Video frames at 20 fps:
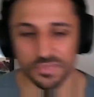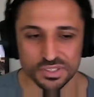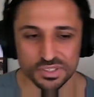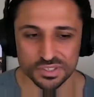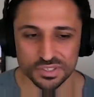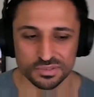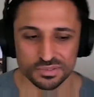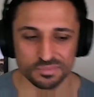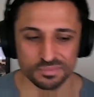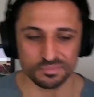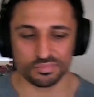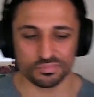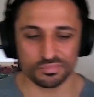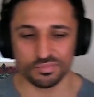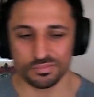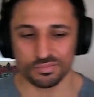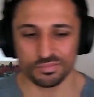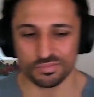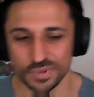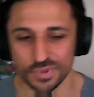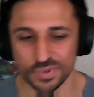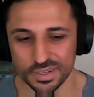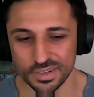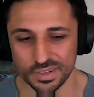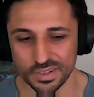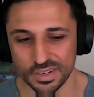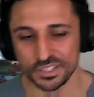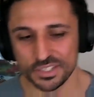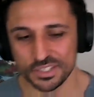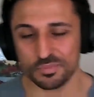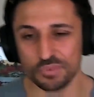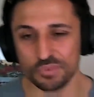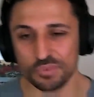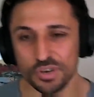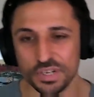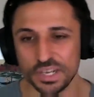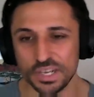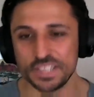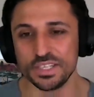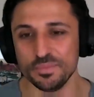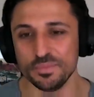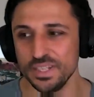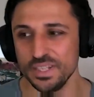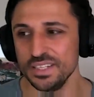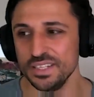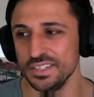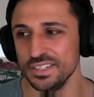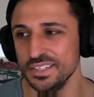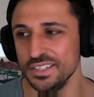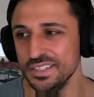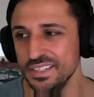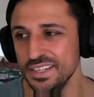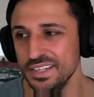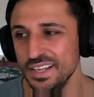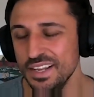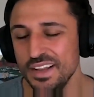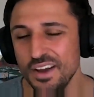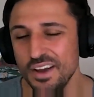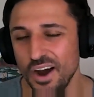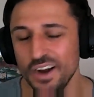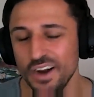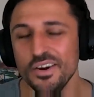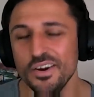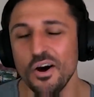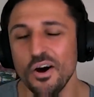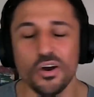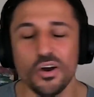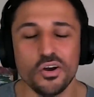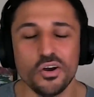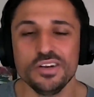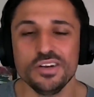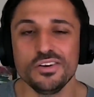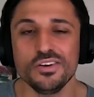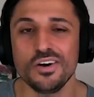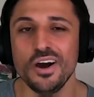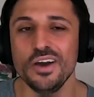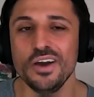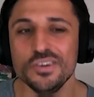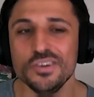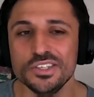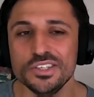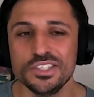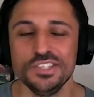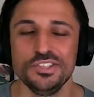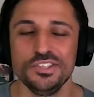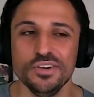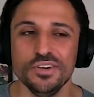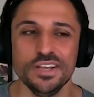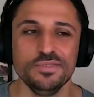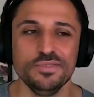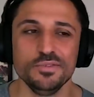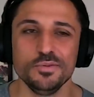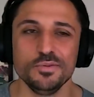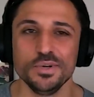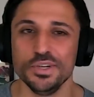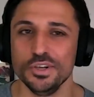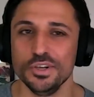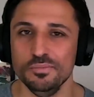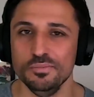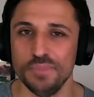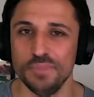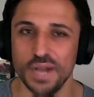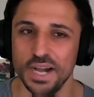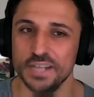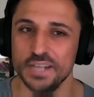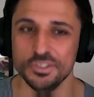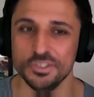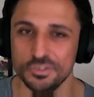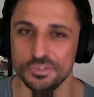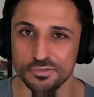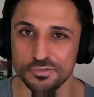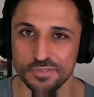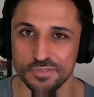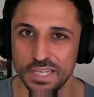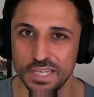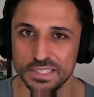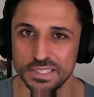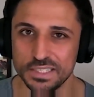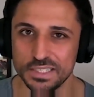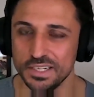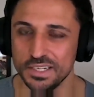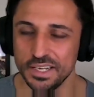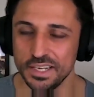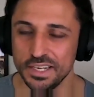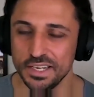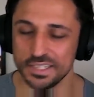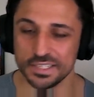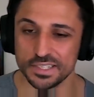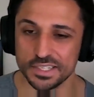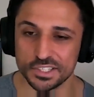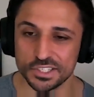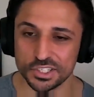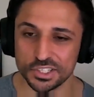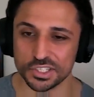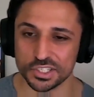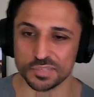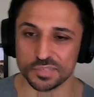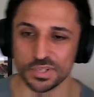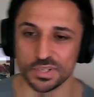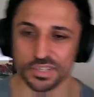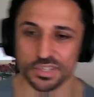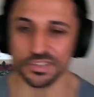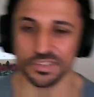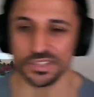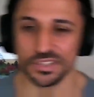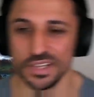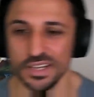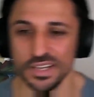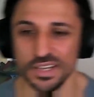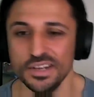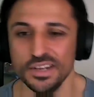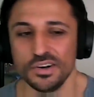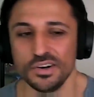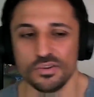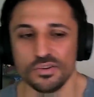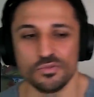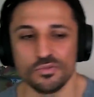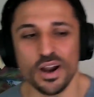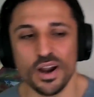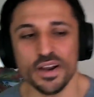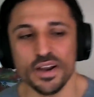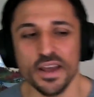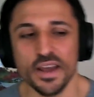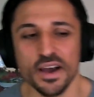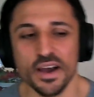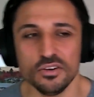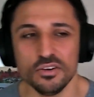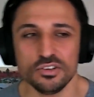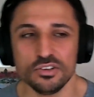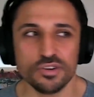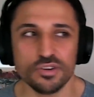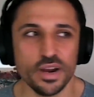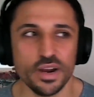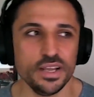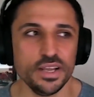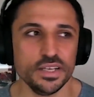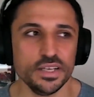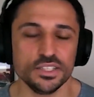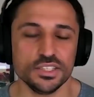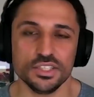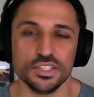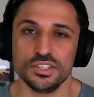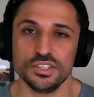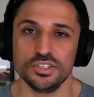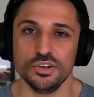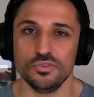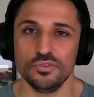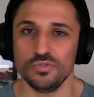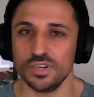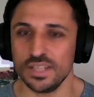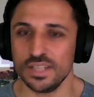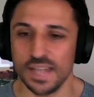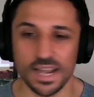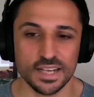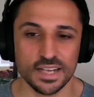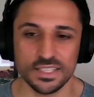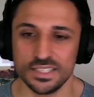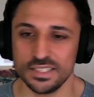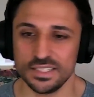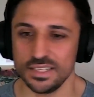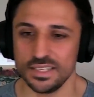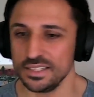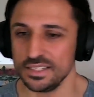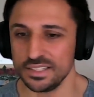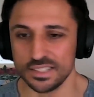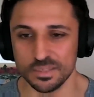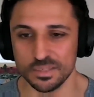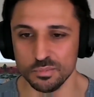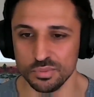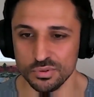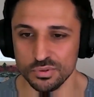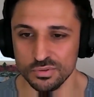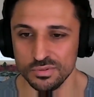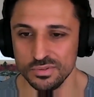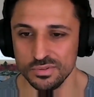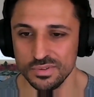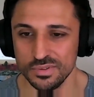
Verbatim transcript: It's just it's just predictability. I, yeah. I, I, honestly don't even want to go back to 2008 conditions because right now trading is just so relaxed and simple.